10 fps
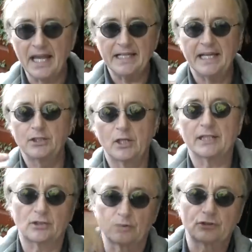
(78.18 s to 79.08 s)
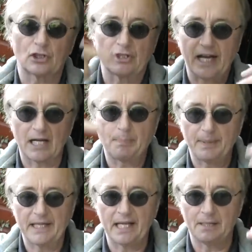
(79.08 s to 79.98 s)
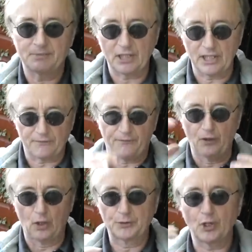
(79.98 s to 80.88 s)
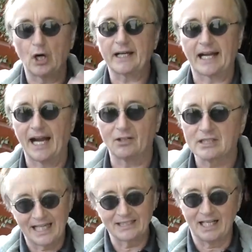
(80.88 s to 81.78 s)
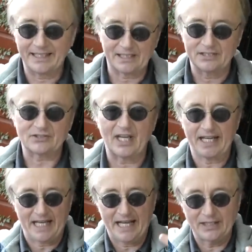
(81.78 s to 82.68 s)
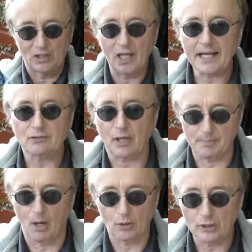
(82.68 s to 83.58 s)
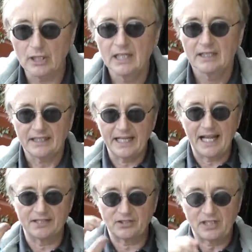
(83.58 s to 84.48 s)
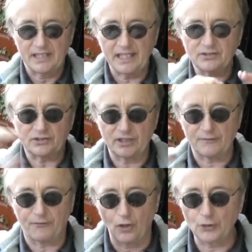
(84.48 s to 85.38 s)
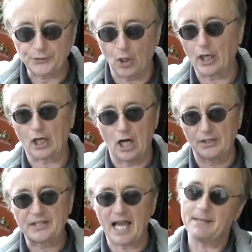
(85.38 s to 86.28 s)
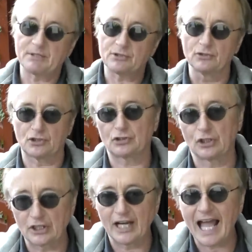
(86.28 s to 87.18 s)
and they need to get to a certain RPM to get full torque out, unlike, let's say, an electric motor that has instant full torque all the time as soon as you turn it